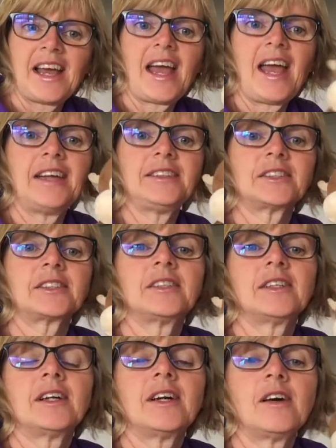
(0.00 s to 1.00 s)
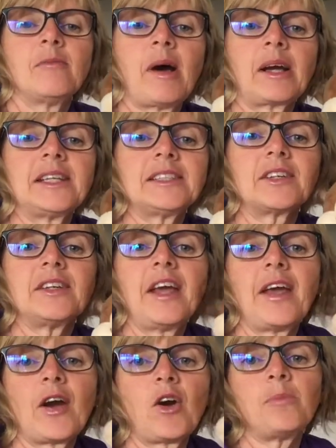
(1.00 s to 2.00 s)
and Monkey's going to
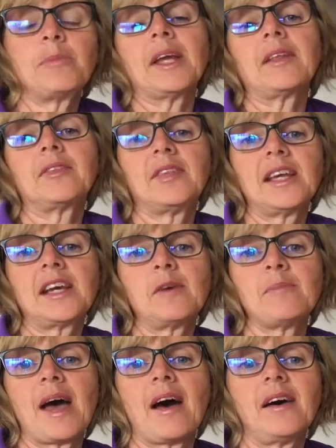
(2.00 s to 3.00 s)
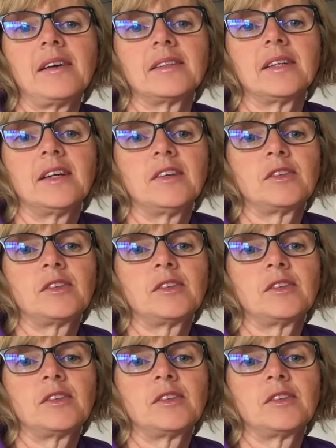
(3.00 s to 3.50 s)
help me think about